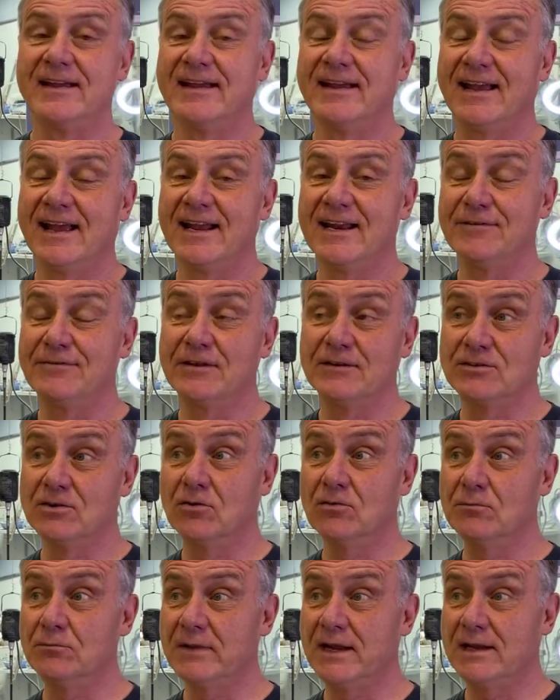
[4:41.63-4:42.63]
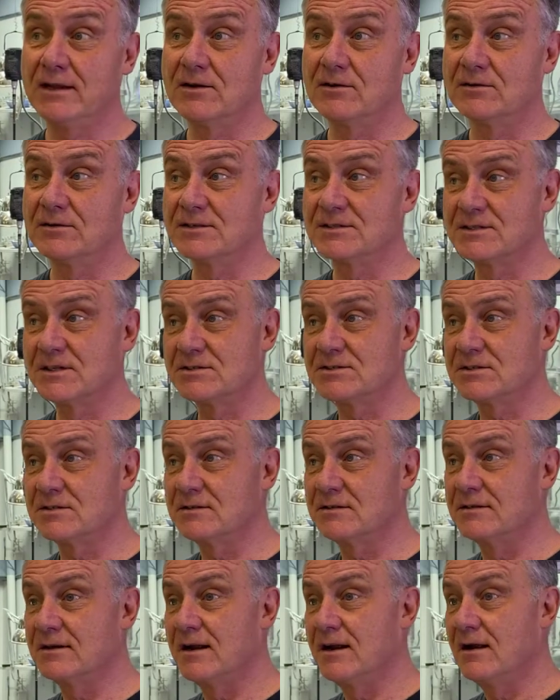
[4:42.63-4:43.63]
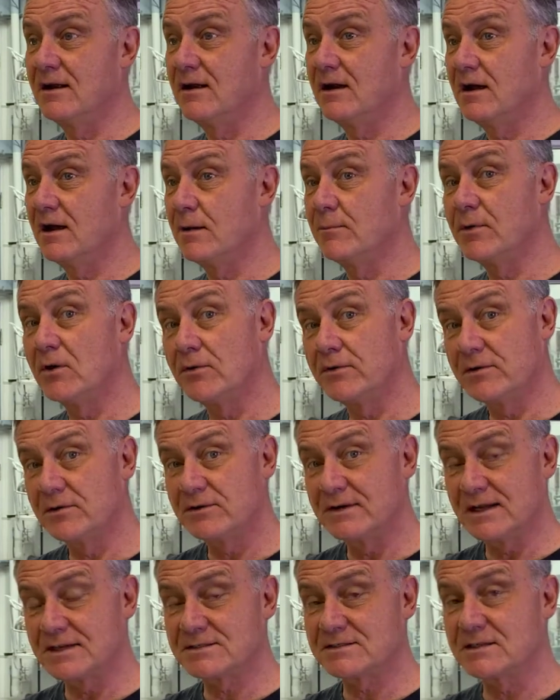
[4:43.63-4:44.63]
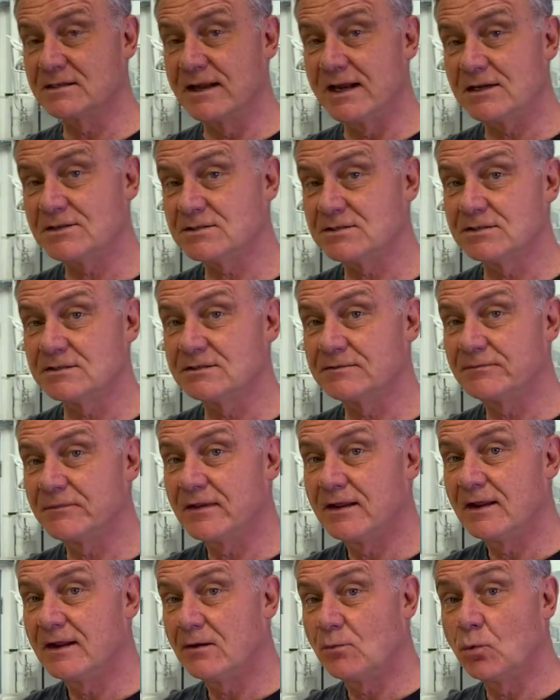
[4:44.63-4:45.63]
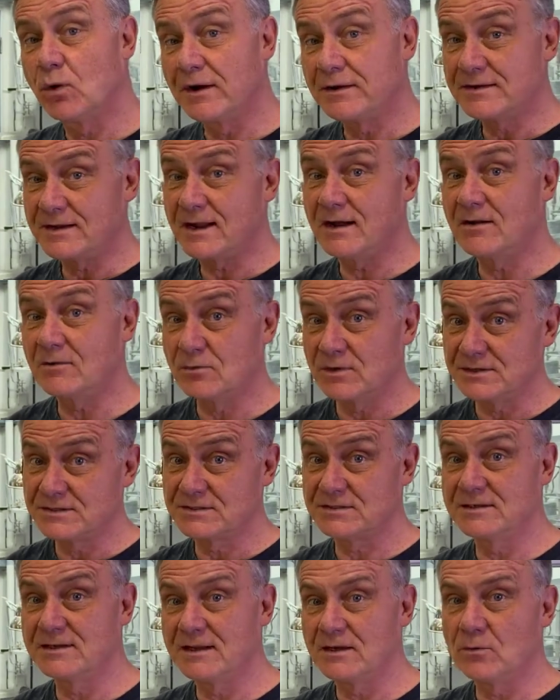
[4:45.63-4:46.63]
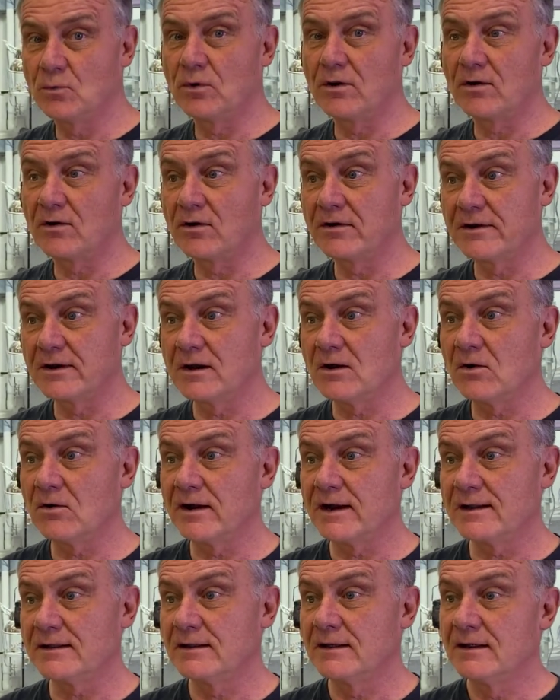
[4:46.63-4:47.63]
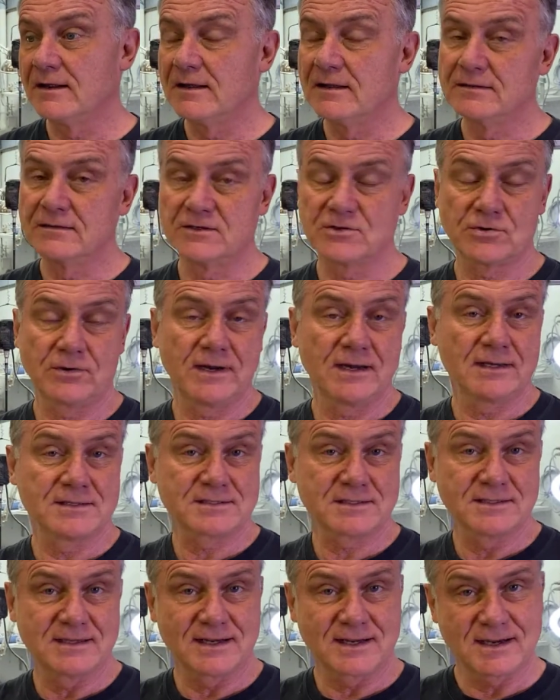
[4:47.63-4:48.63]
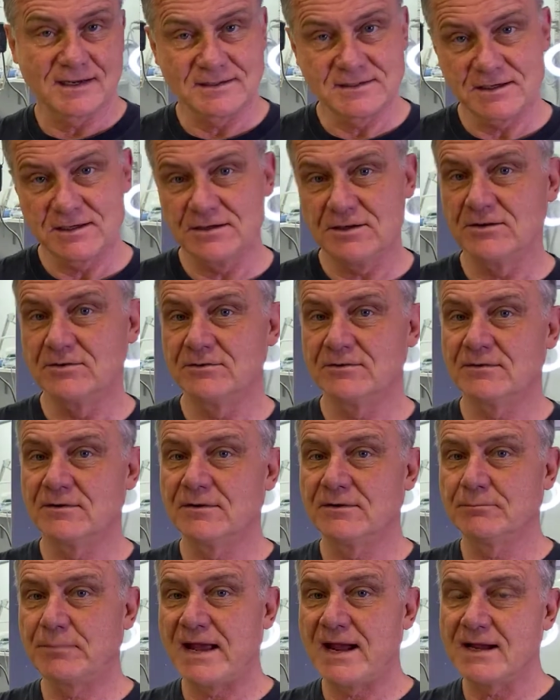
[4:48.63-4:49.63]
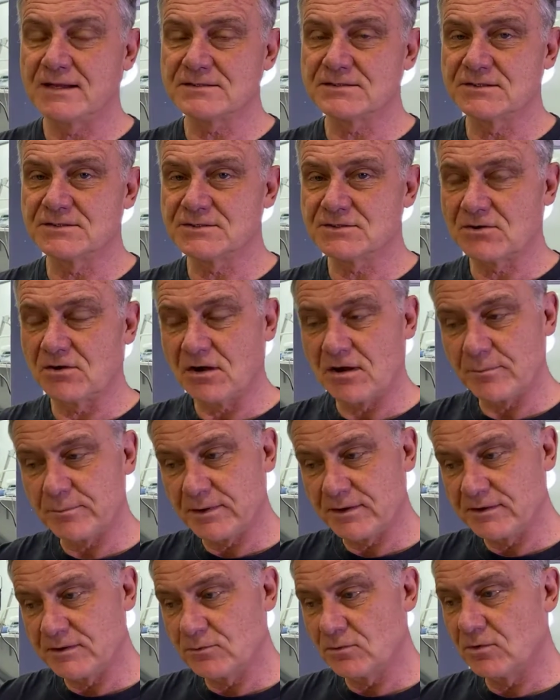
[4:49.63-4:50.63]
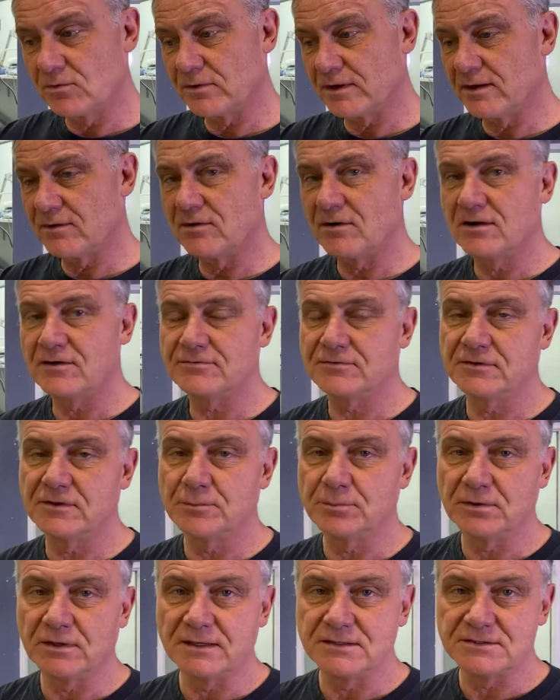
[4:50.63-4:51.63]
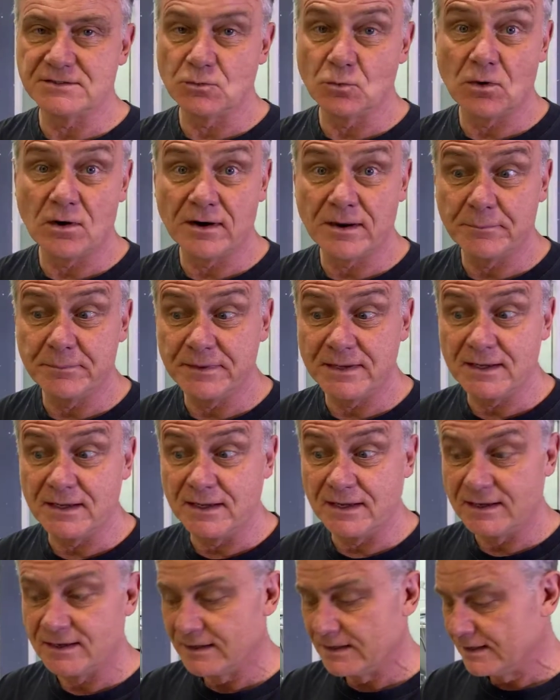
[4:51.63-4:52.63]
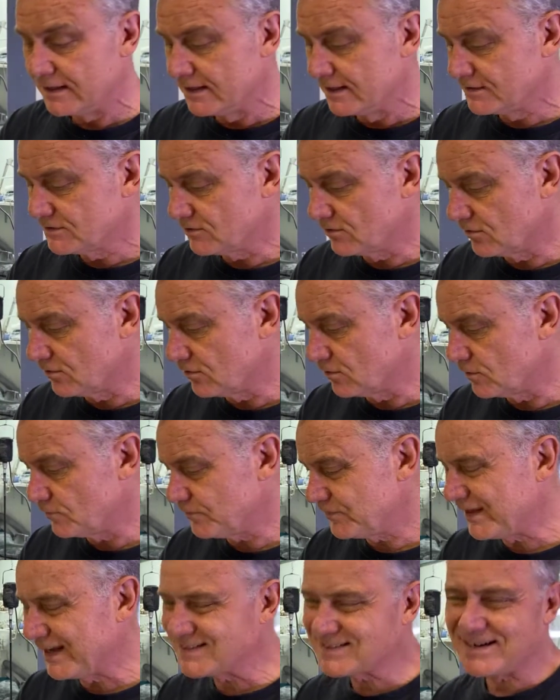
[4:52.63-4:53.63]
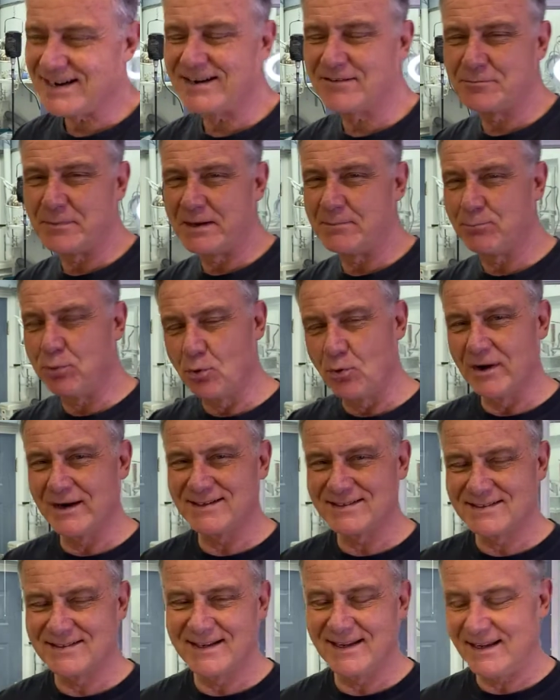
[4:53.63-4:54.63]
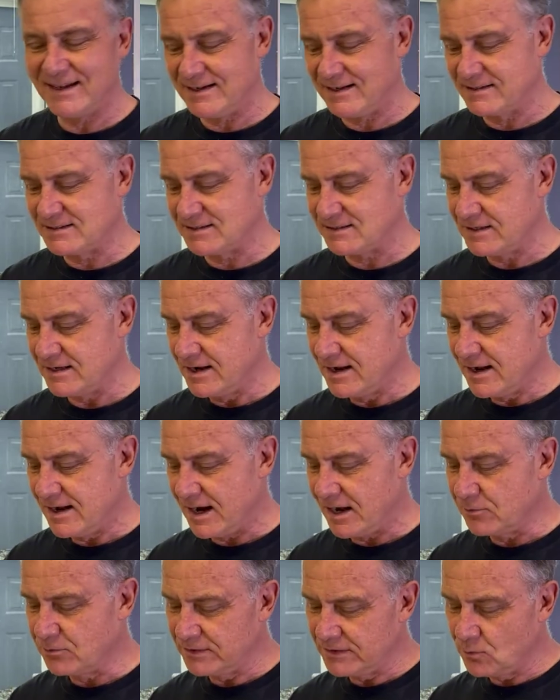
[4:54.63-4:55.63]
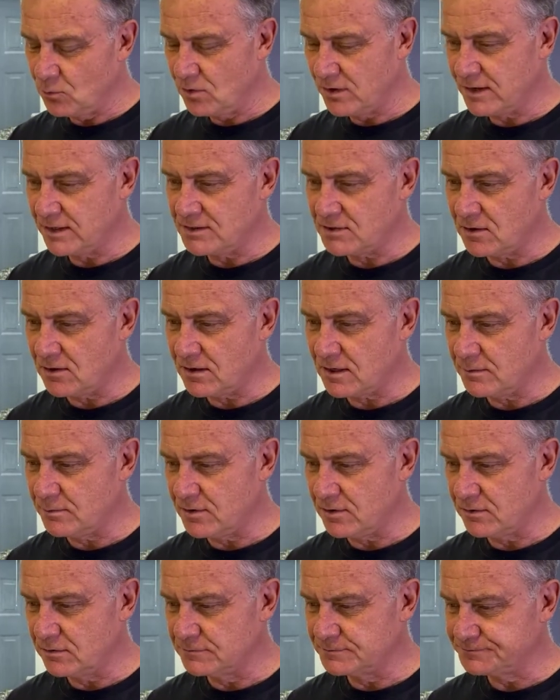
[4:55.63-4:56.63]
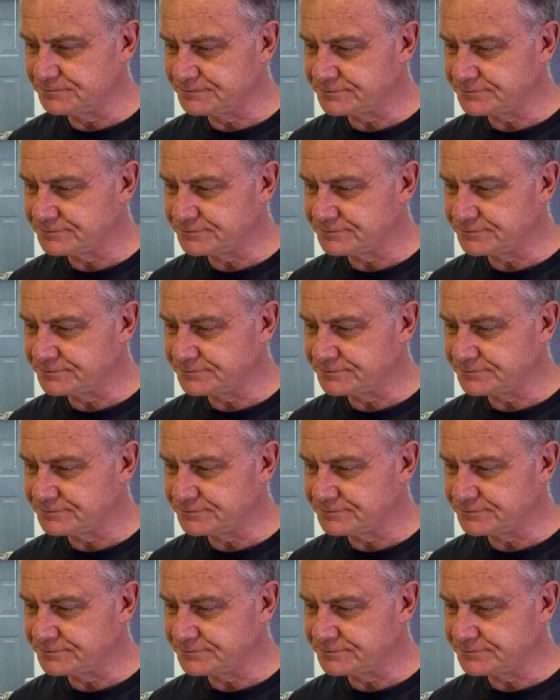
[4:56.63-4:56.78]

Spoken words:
And if you don't make your decision about your destination, what town, what city, where are you going, the train is going to continue past the stop, and you won't get off in the place you want to be. So that's kind of my point today, is I really want to talk about,